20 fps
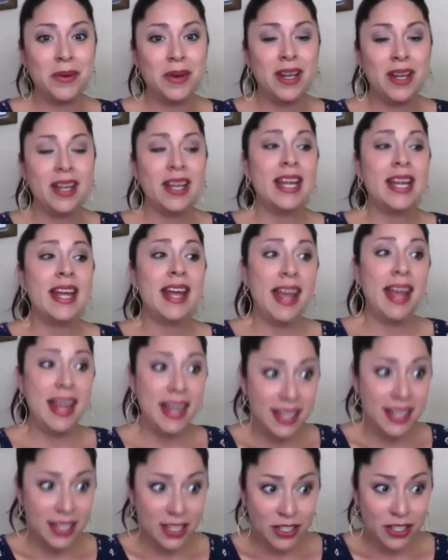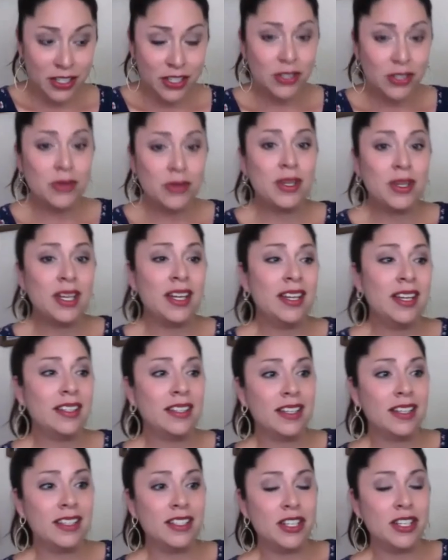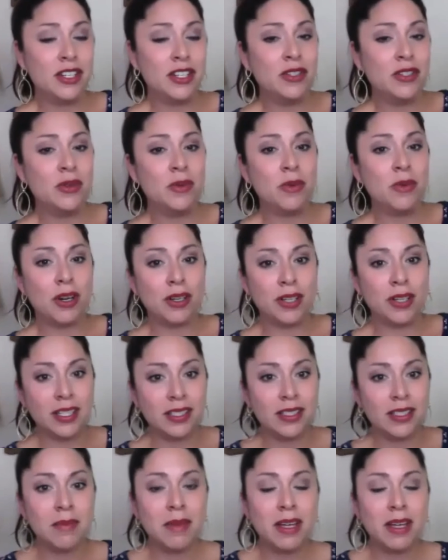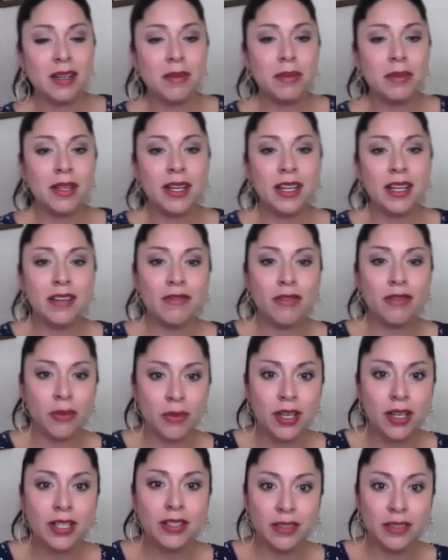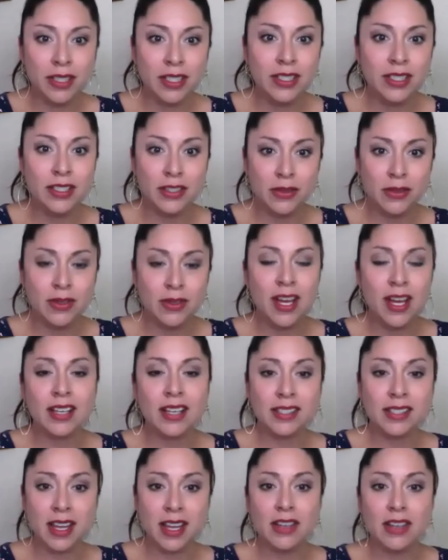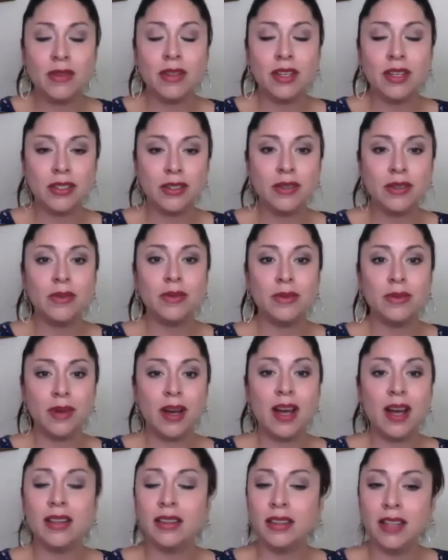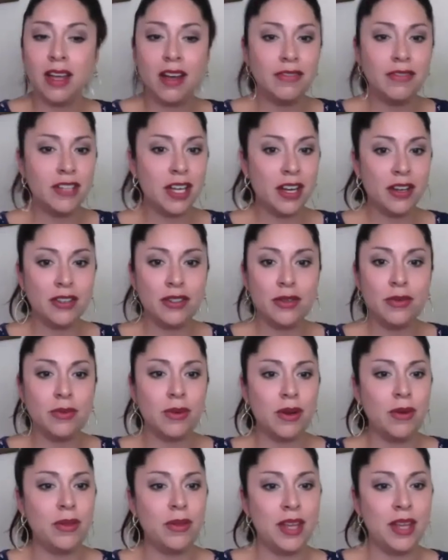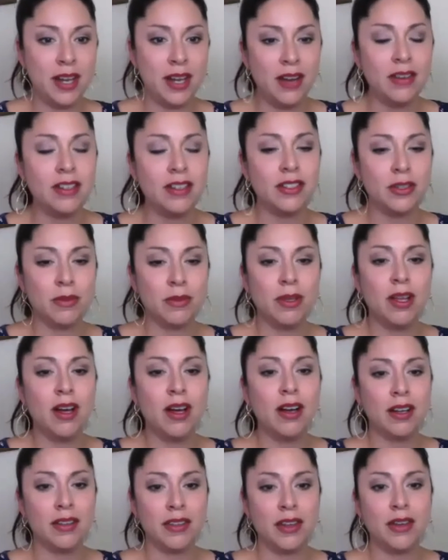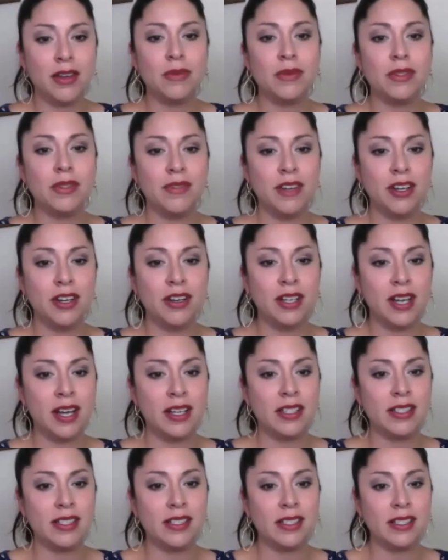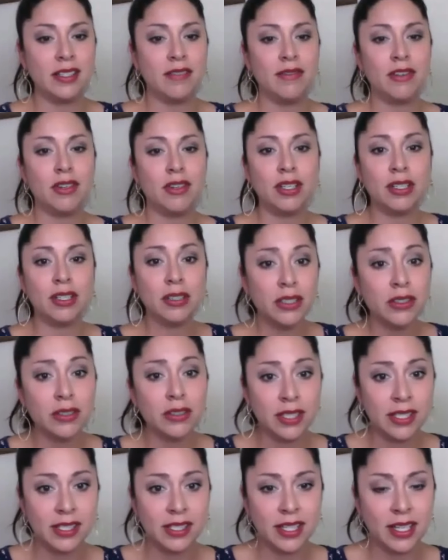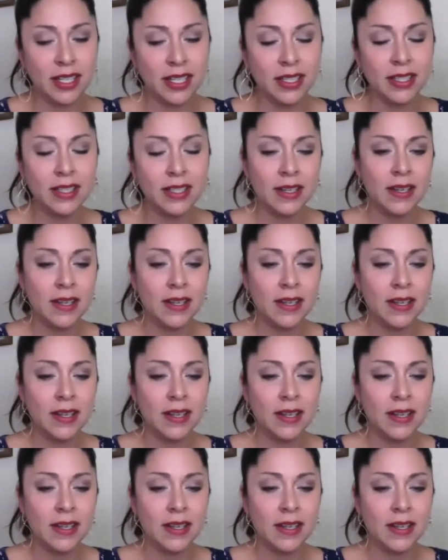Mm-hmm. And you can continue working to make a plan for what you need to do next. I know that I loved how you wrote that out in your blog. I thought it was very clearly stated.